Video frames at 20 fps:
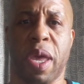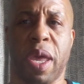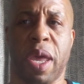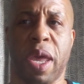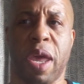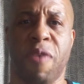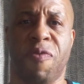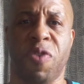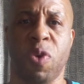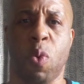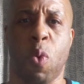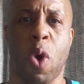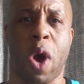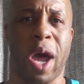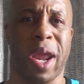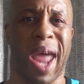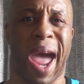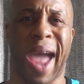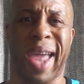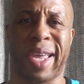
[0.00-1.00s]
if you
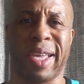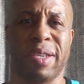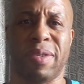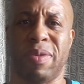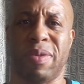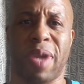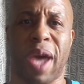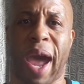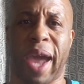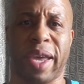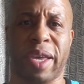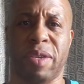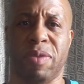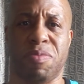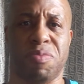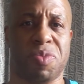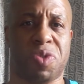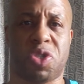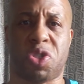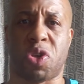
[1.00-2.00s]
want, I
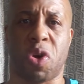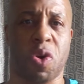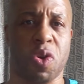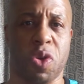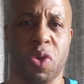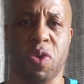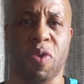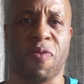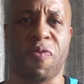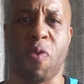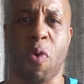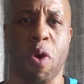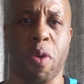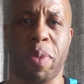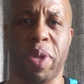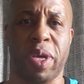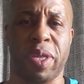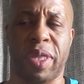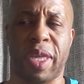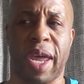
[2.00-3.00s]
can show you the
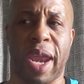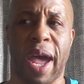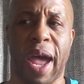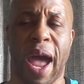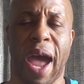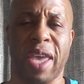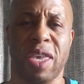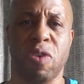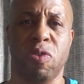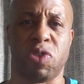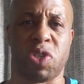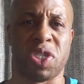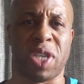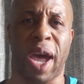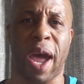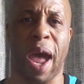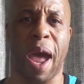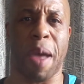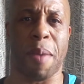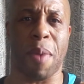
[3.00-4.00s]
formula that I use, because
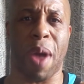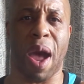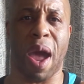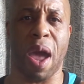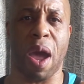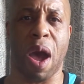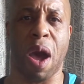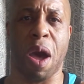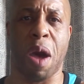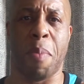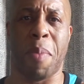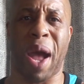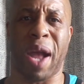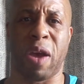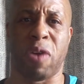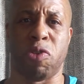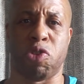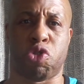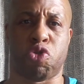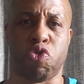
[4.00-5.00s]
I
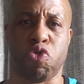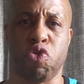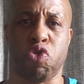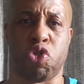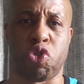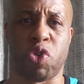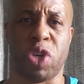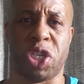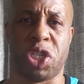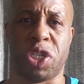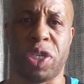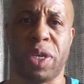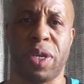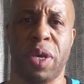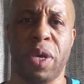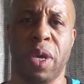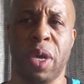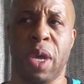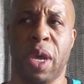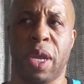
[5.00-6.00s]
go to
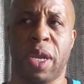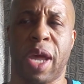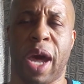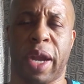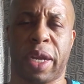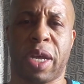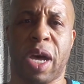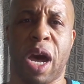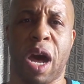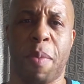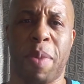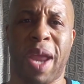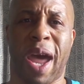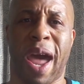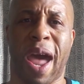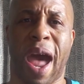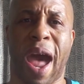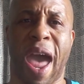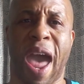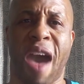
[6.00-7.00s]
TrueNutrition.com and
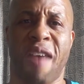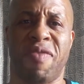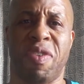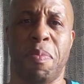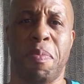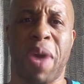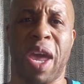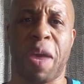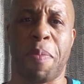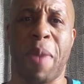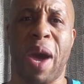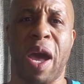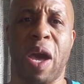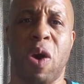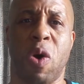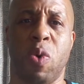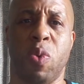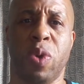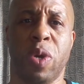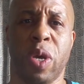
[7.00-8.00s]
I have them make my
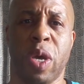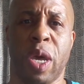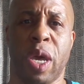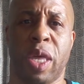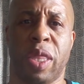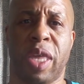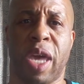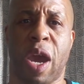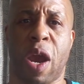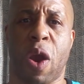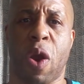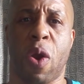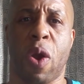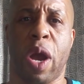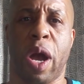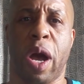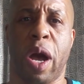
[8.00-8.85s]
own there